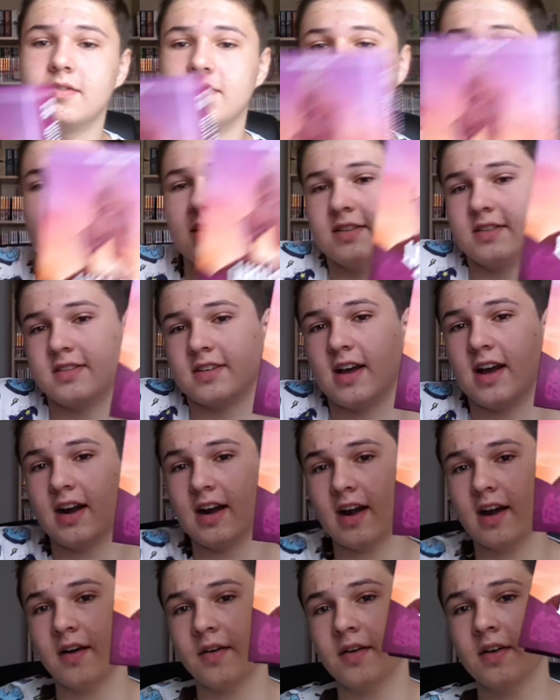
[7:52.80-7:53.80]
Vinland
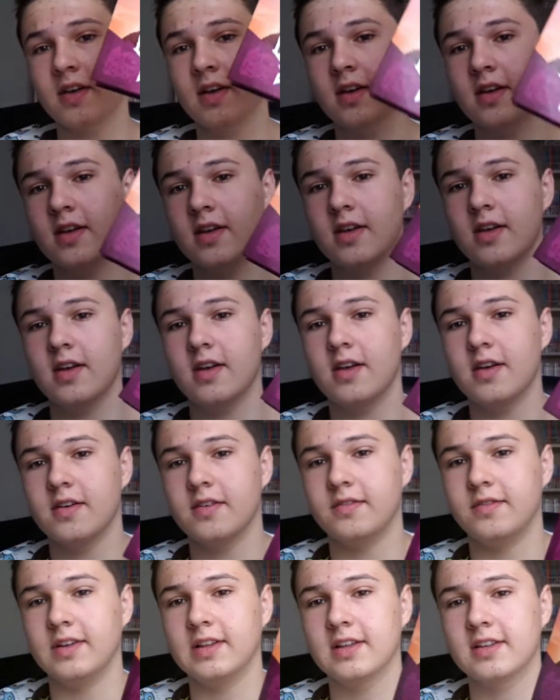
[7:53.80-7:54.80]
Saga.
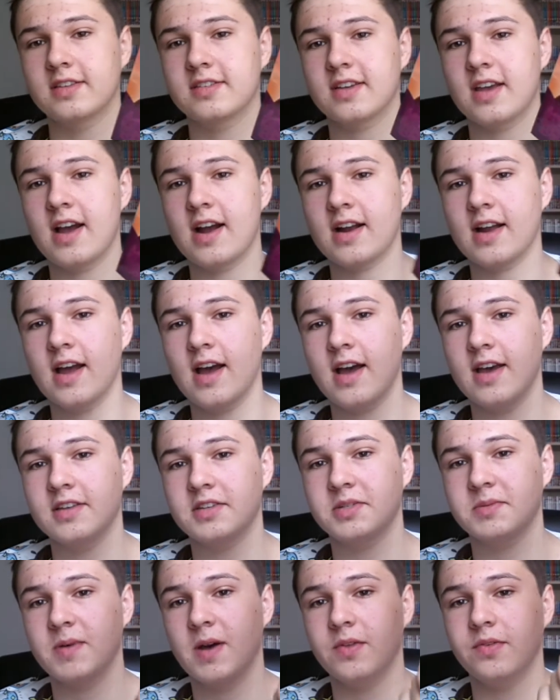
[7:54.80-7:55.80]
Vinland Saga
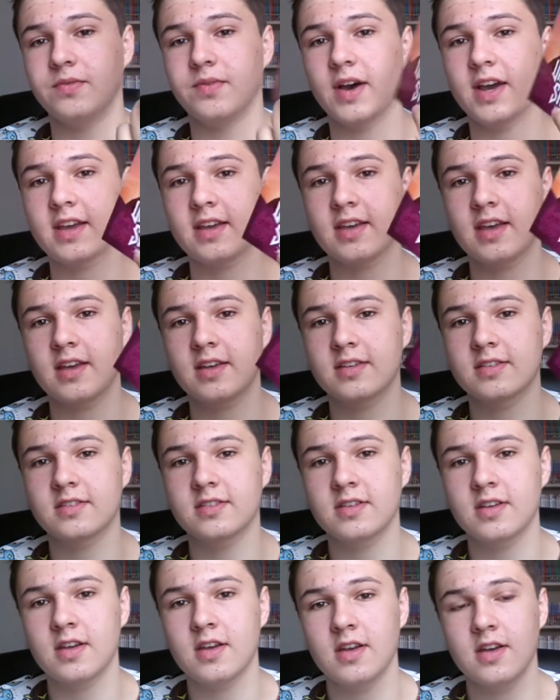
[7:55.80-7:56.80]
is about
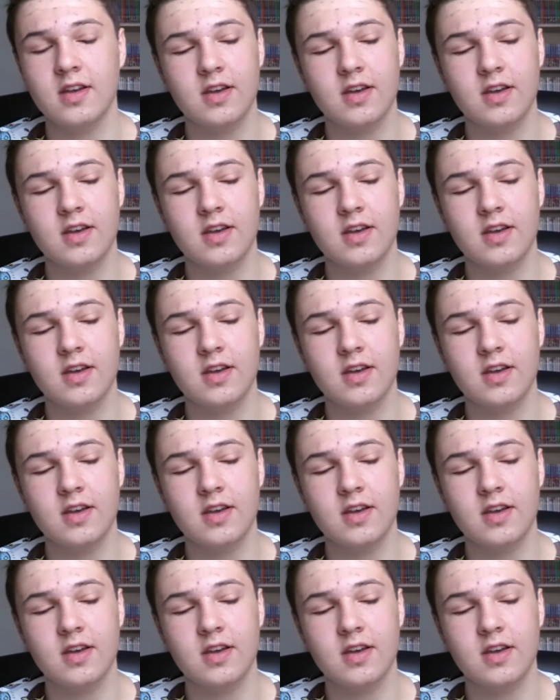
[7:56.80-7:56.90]
Vikings,